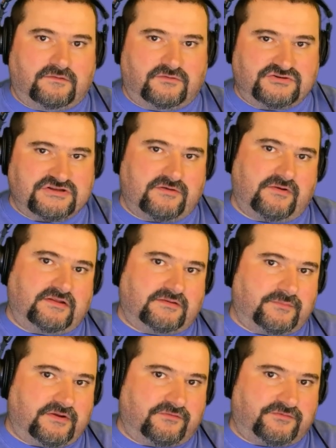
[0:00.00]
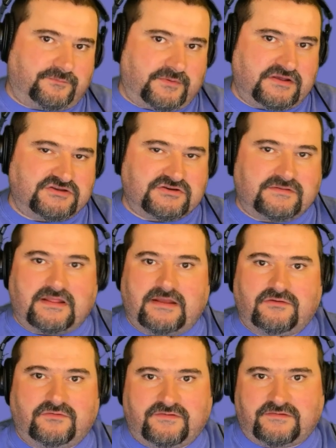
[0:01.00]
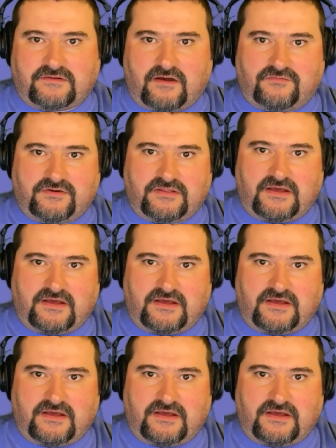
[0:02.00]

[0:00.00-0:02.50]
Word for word: You generate a bit of speech and then you discover